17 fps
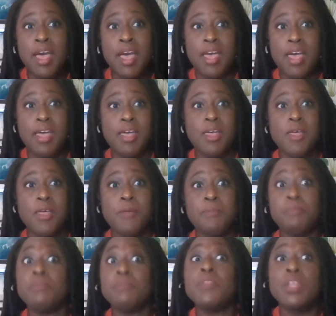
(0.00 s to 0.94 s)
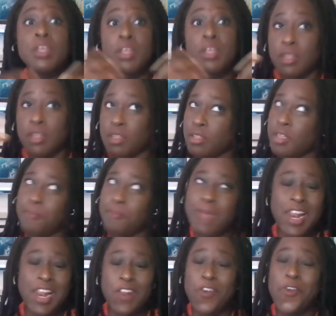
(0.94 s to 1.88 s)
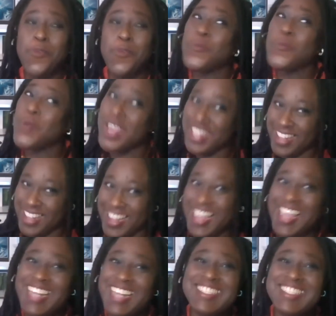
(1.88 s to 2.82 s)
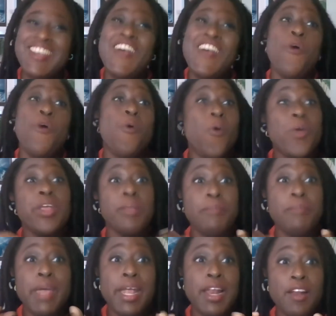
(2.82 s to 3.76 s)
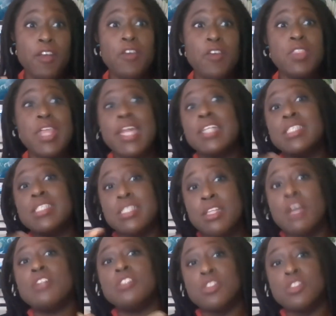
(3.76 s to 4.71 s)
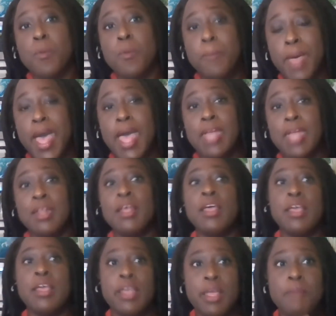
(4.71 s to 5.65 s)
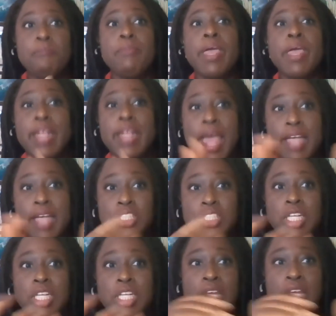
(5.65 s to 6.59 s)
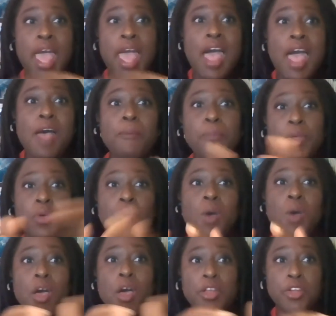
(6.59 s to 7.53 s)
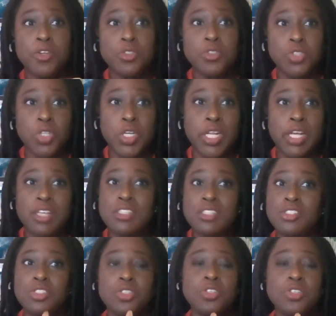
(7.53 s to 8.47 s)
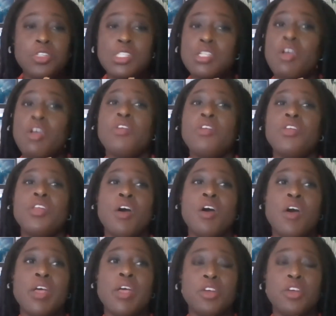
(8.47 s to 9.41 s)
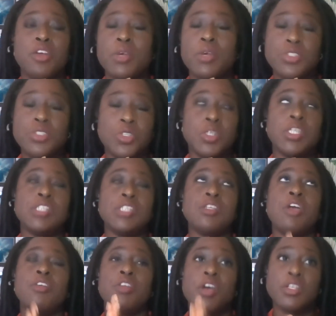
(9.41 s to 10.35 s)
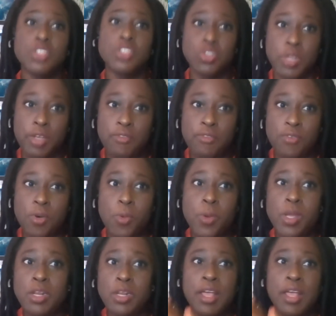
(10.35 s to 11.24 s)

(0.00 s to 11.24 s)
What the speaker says: You might learn what you hate, or you might learn that it's not so bad. It might actually help you on your journey, because career journeys are not straightforward.